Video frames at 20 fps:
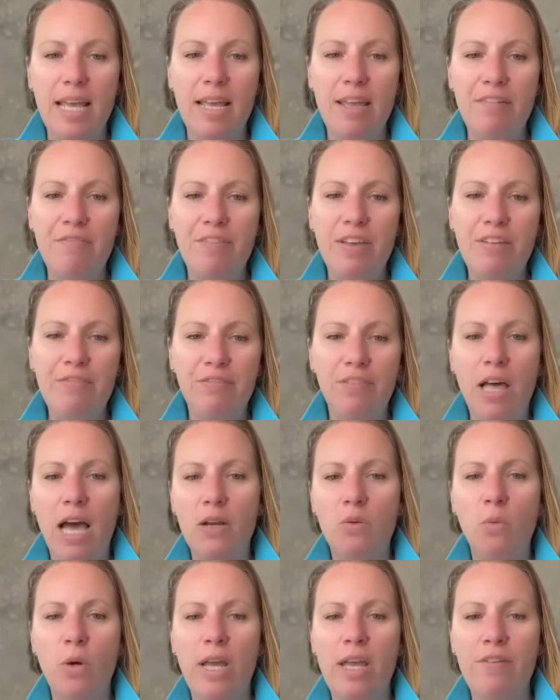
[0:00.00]
if a
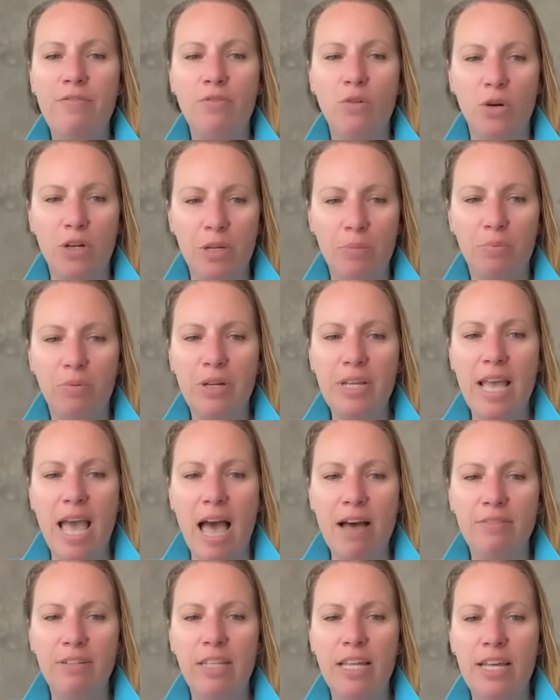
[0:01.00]
flood wave or debris
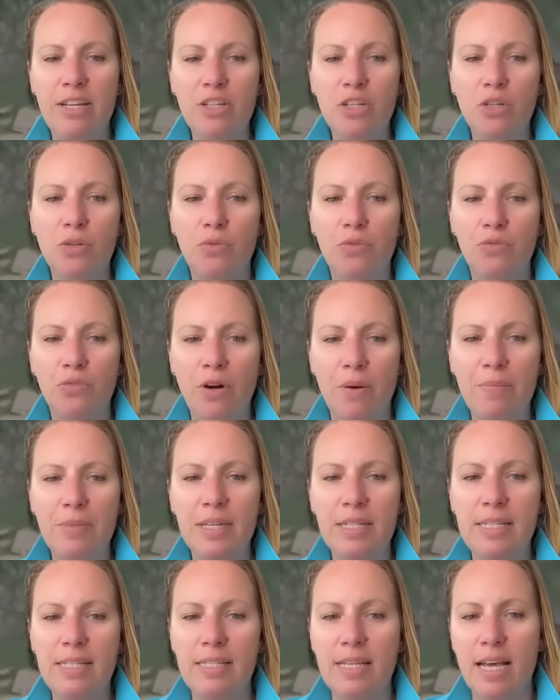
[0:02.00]
avalanche from
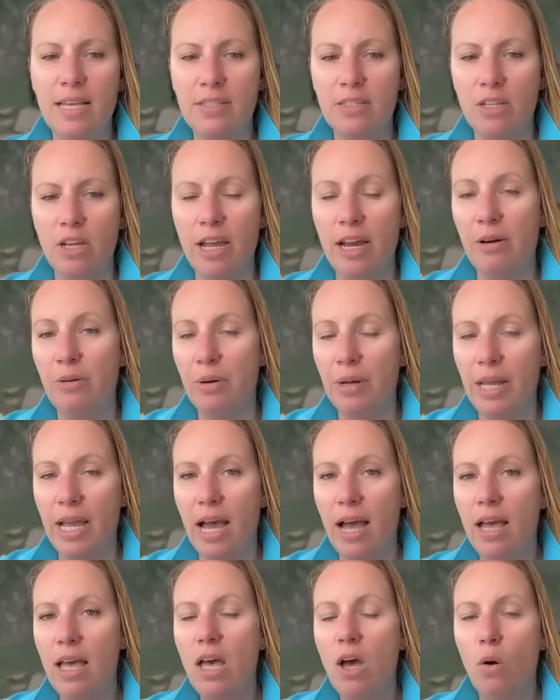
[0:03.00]
the disaster
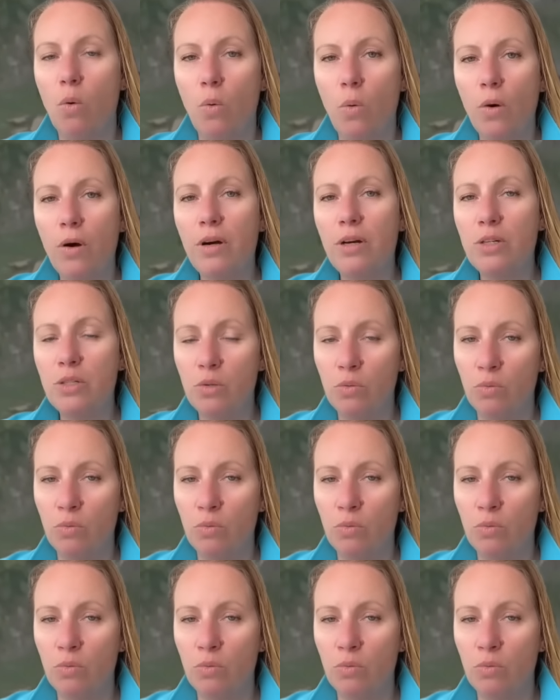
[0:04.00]
area were to